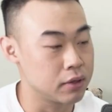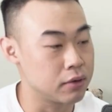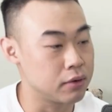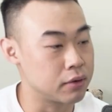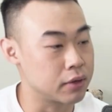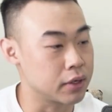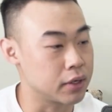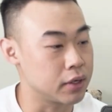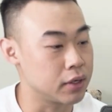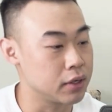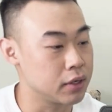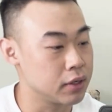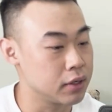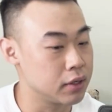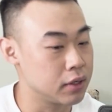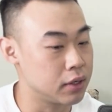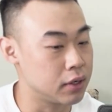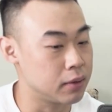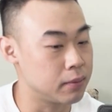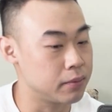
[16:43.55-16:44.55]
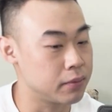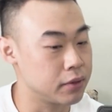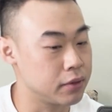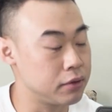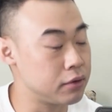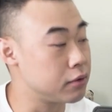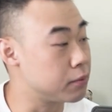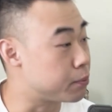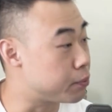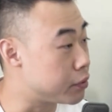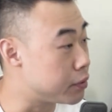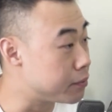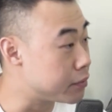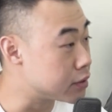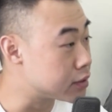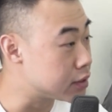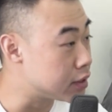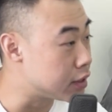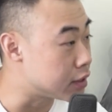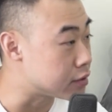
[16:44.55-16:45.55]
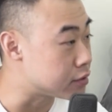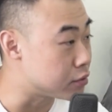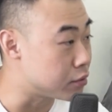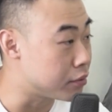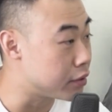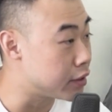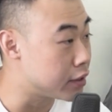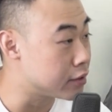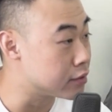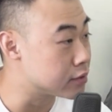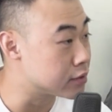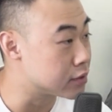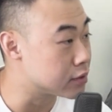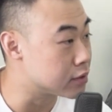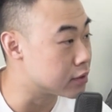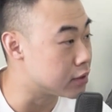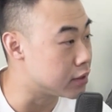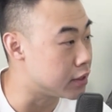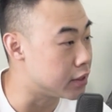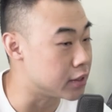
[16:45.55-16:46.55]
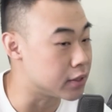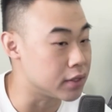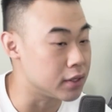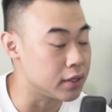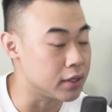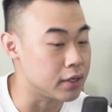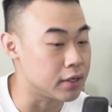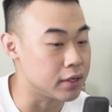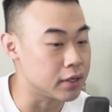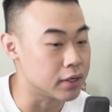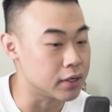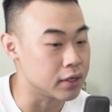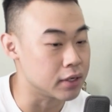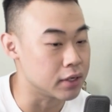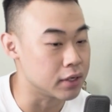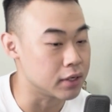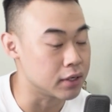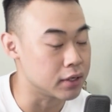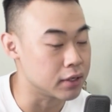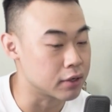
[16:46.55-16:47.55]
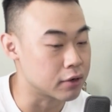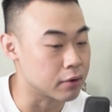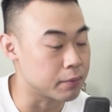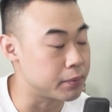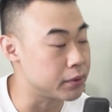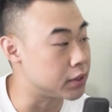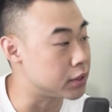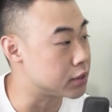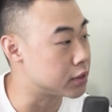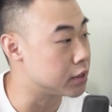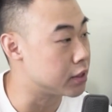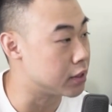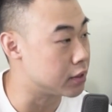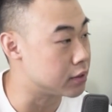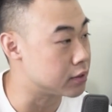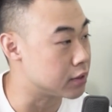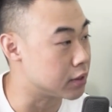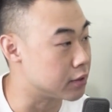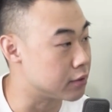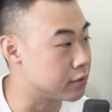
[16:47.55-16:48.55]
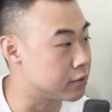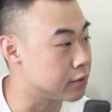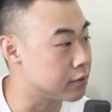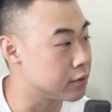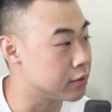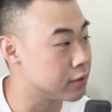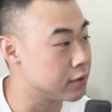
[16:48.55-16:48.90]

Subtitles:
Okay. You could pretty much say there's no one else in the competition that is like you.